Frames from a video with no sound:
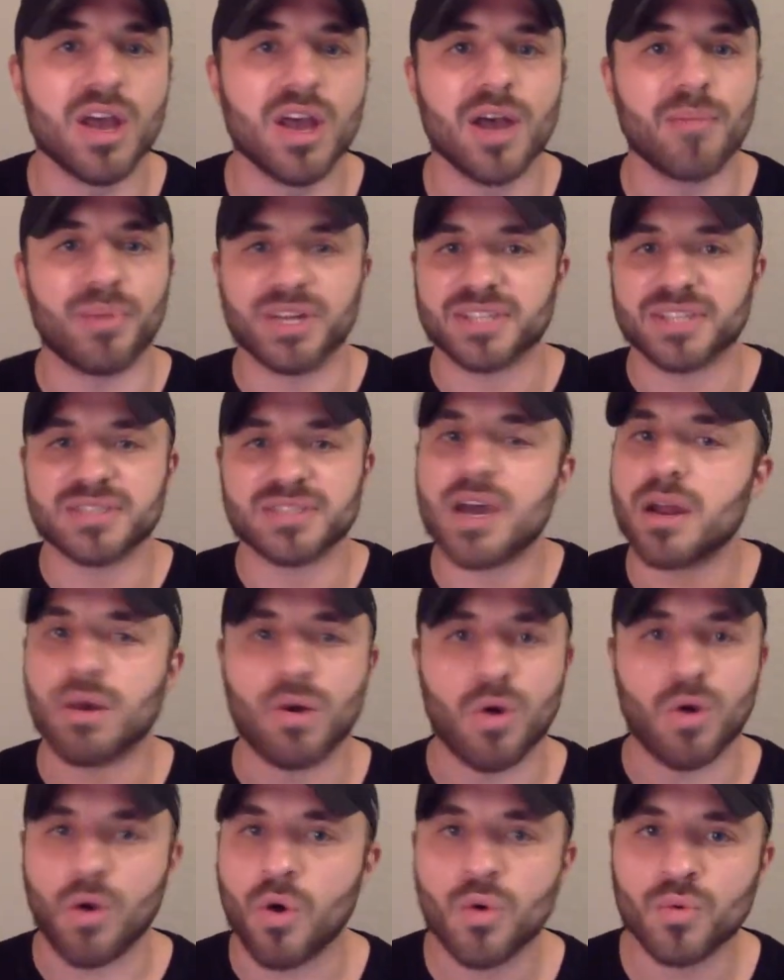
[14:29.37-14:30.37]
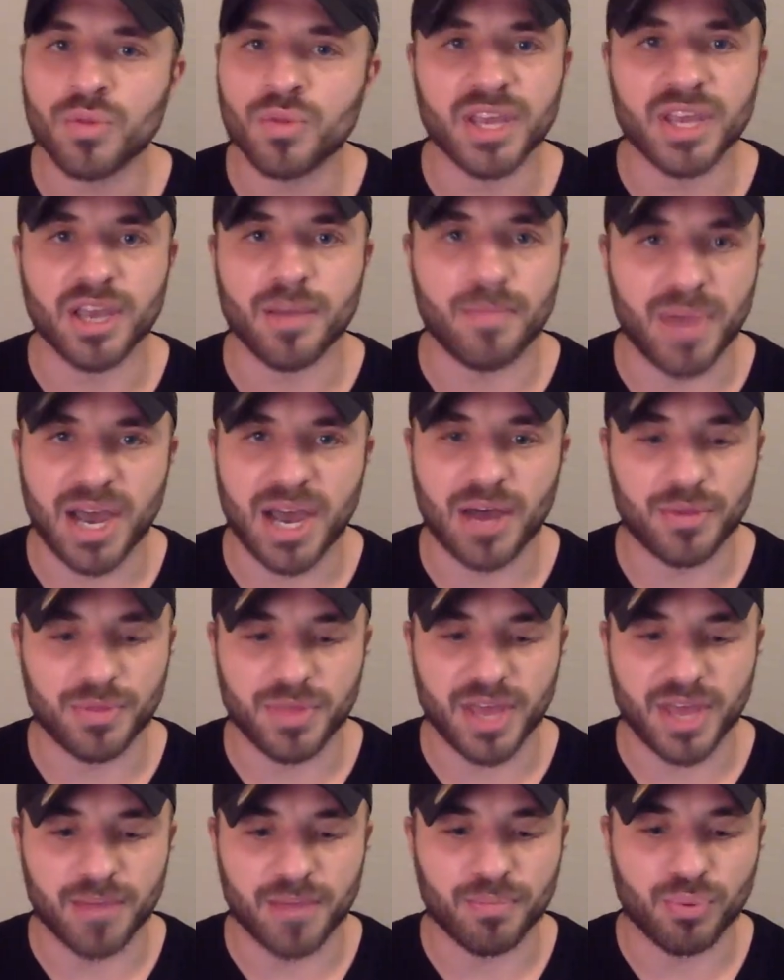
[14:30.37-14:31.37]
But it's not only about
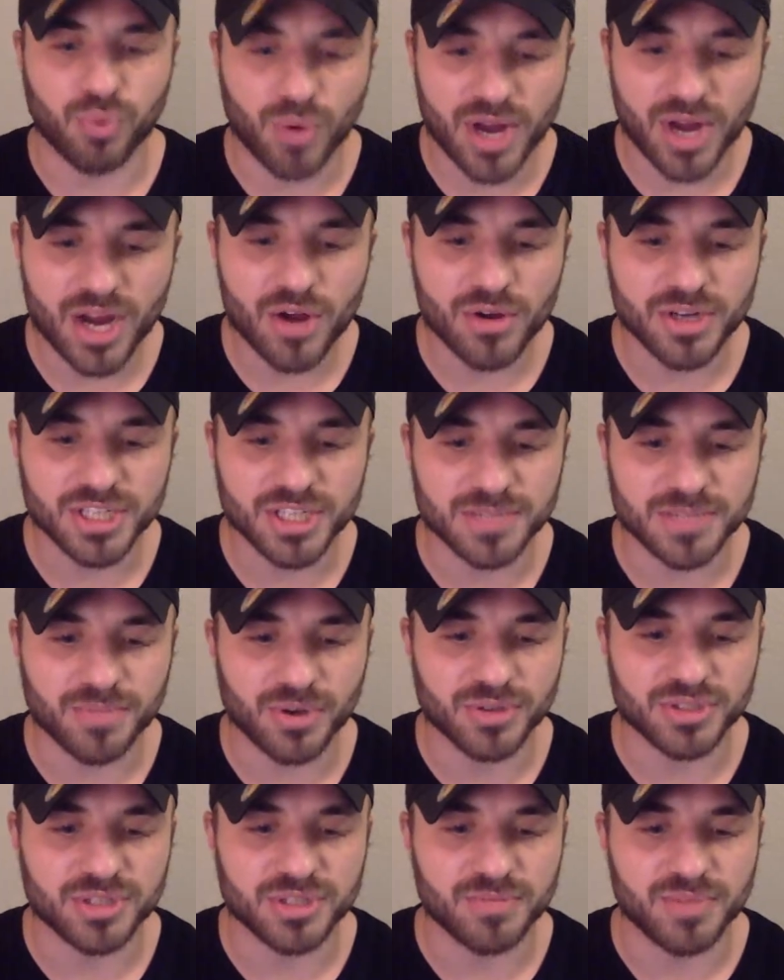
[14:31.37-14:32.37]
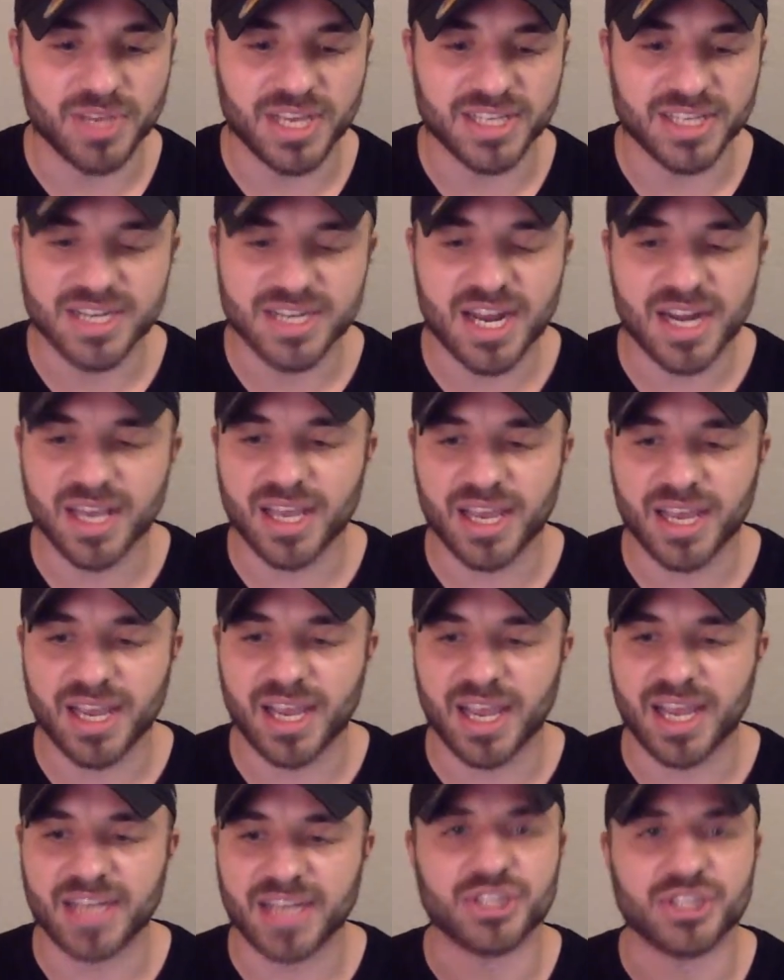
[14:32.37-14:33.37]
that. Prayer is supposed to be, it's not
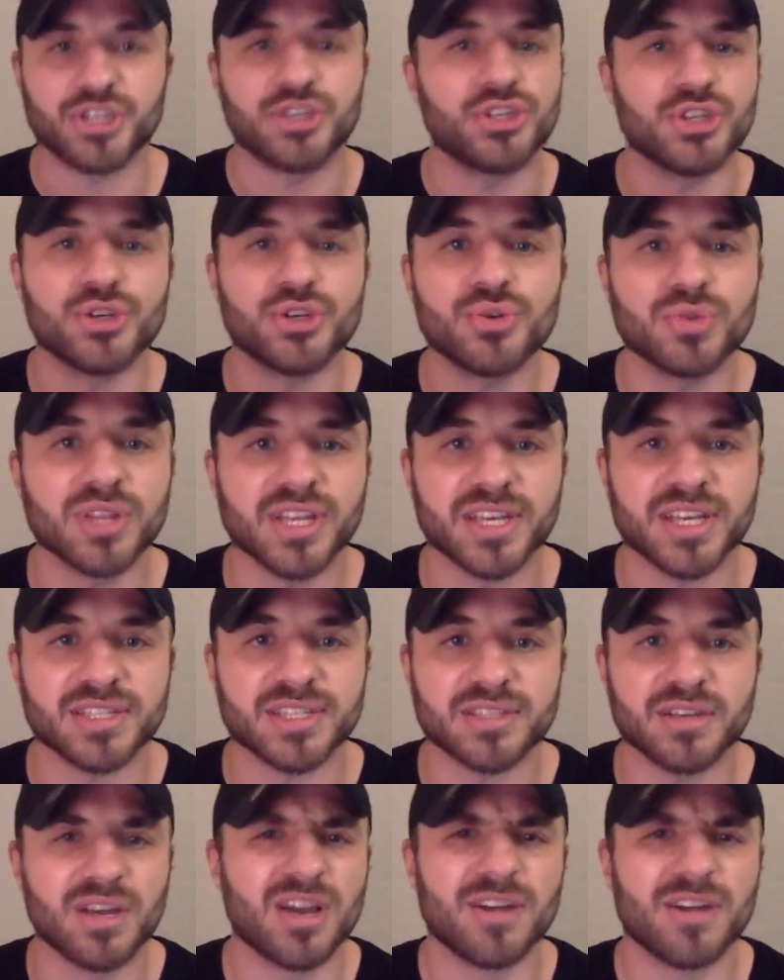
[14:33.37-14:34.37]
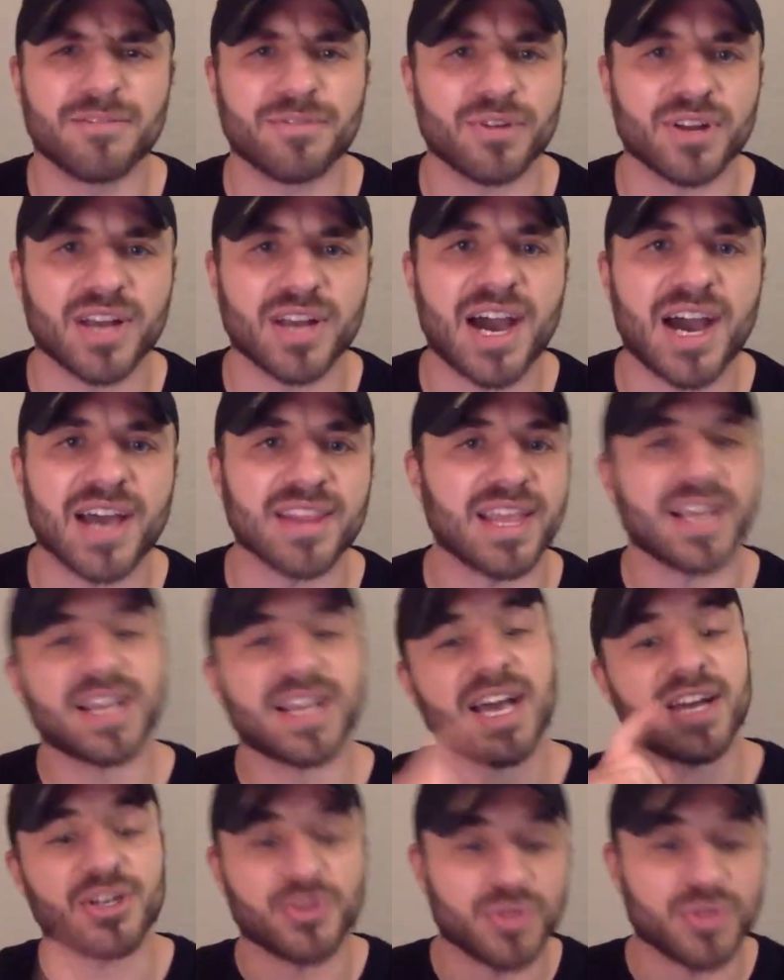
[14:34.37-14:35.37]
a to-do list for God,
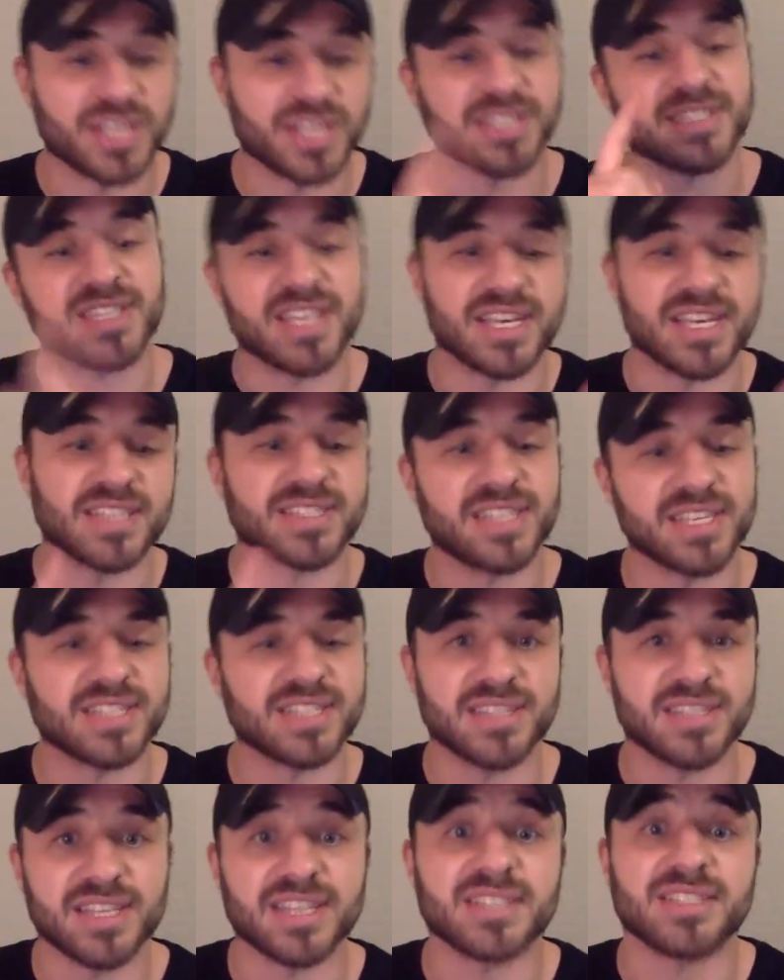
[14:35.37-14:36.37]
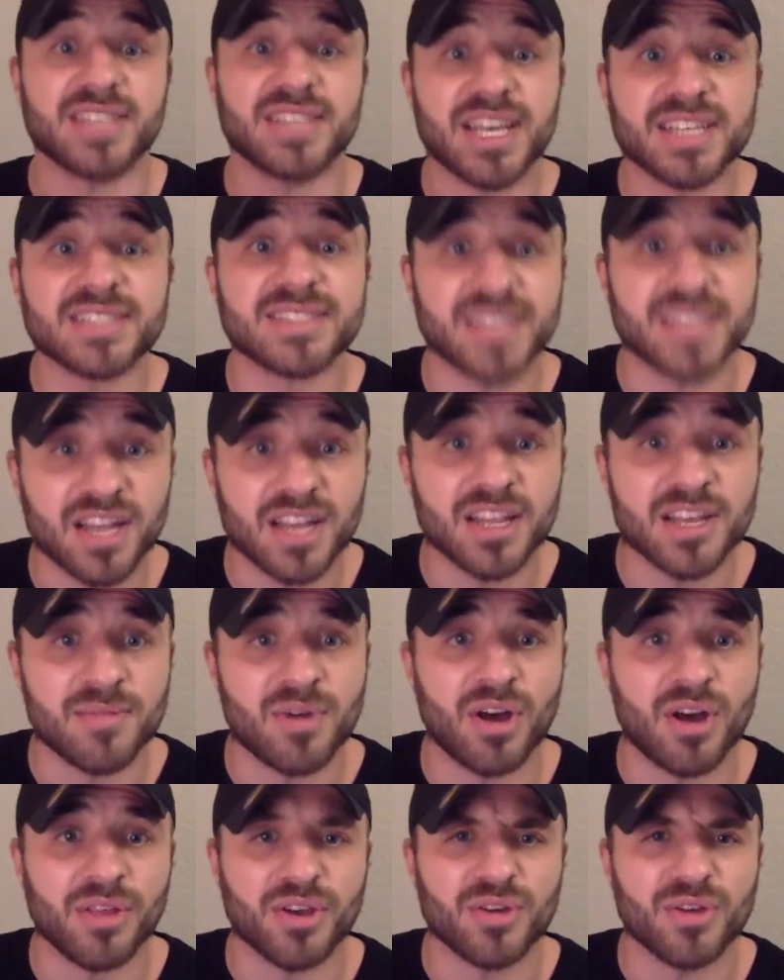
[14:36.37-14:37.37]
God, do this, this, this, and this. Yes, tell him
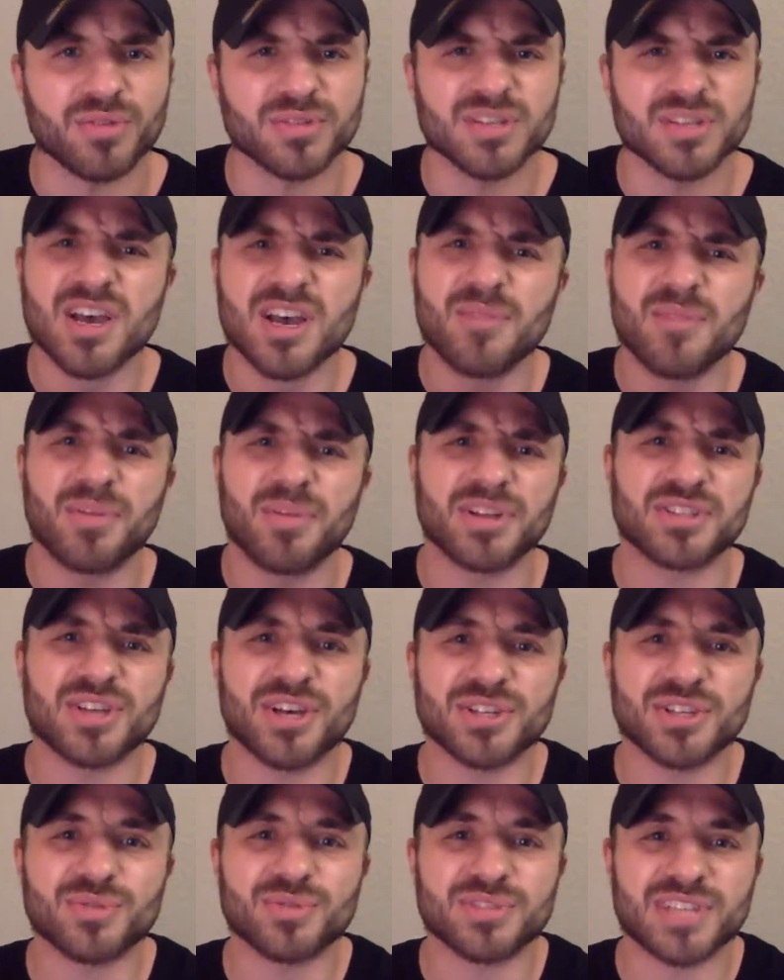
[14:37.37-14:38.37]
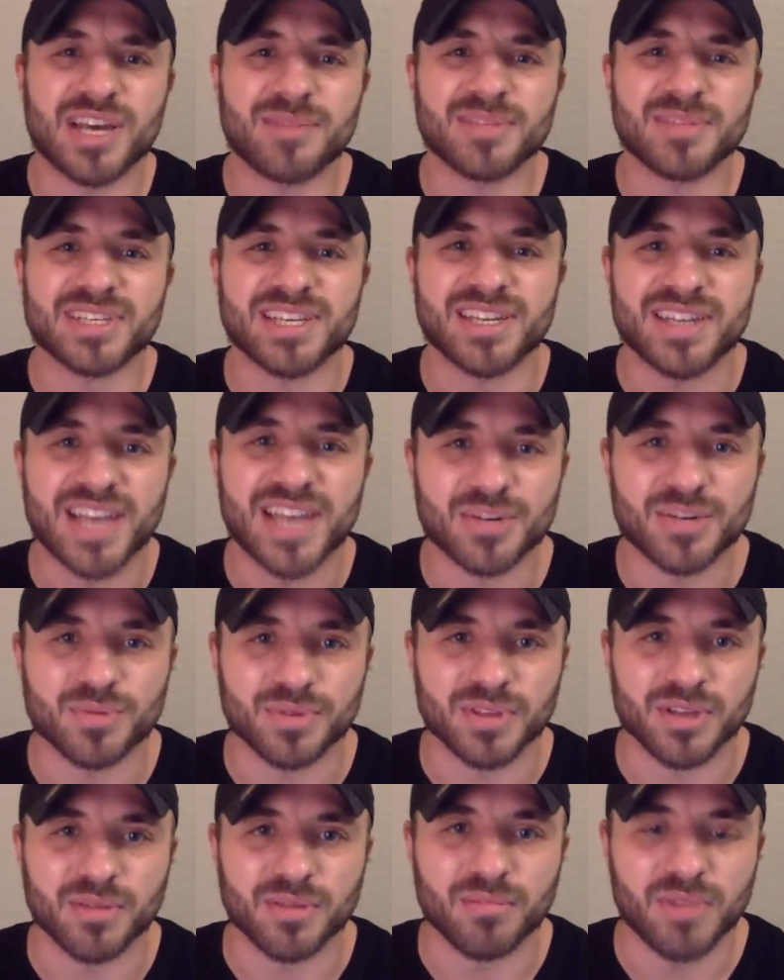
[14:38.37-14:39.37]
all those, but it's also a time to connect
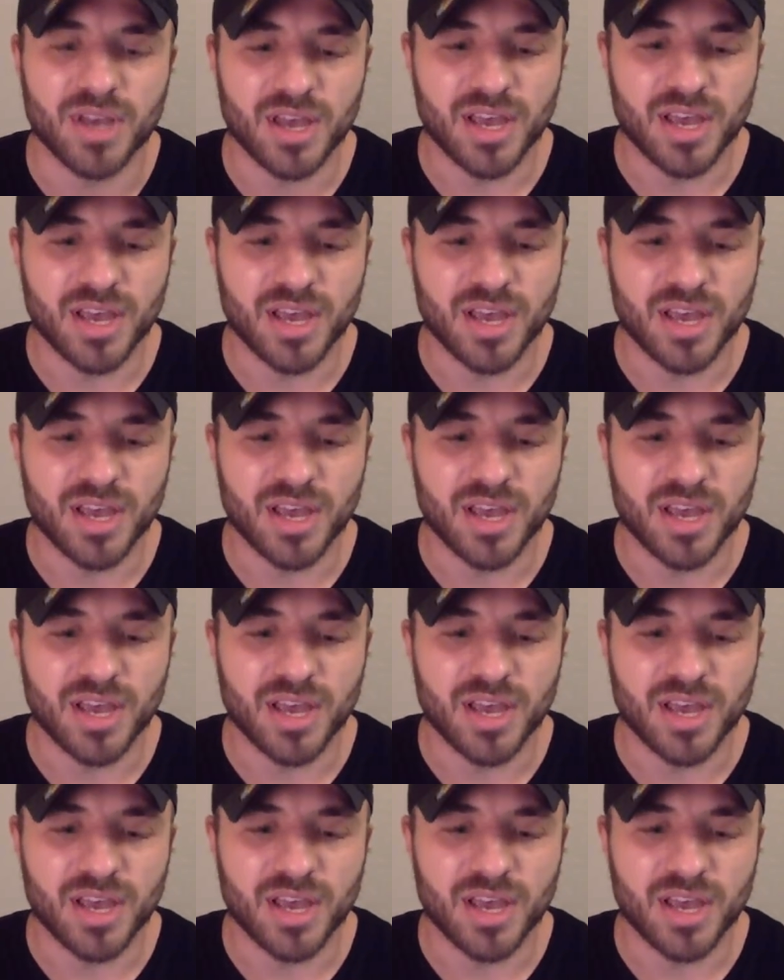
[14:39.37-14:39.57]
with him.